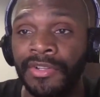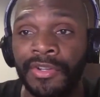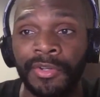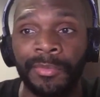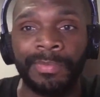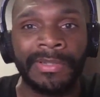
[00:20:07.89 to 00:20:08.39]

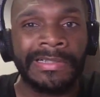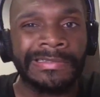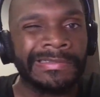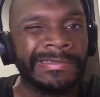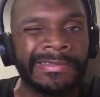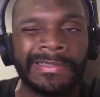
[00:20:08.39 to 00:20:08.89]
But
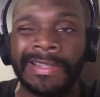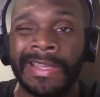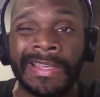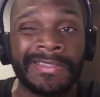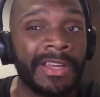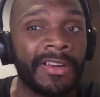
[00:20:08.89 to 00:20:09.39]
is
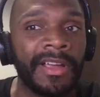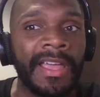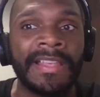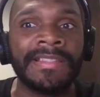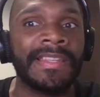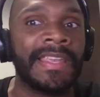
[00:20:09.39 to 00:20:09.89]
there
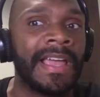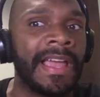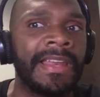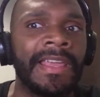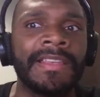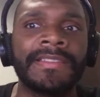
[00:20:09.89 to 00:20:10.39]
SDI to
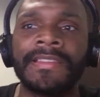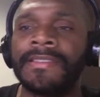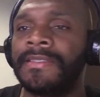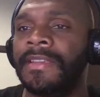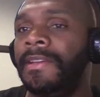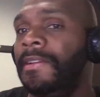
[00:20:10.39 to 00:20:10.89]

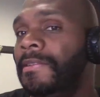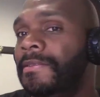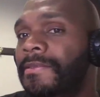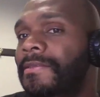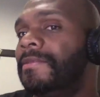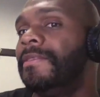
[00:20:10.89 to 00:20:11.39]
SSD?
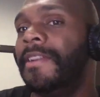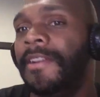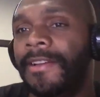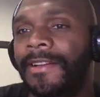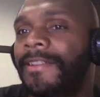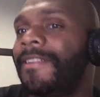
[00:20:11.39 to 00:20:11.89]

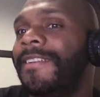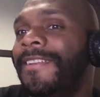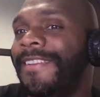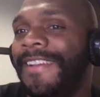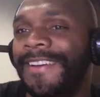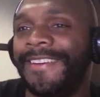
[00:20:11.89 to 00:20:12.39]
Like,